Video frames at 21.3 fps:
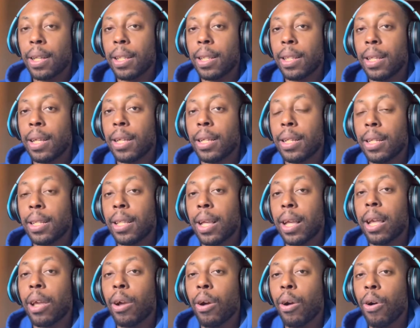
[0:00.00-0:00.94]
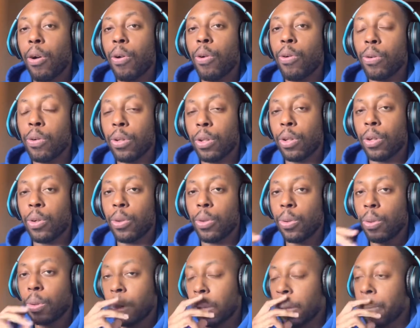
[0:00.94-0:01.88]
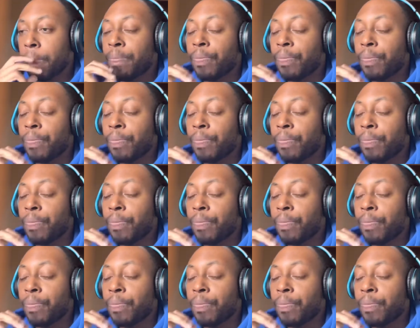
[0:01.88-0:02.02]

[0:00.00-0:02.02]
then they owe you.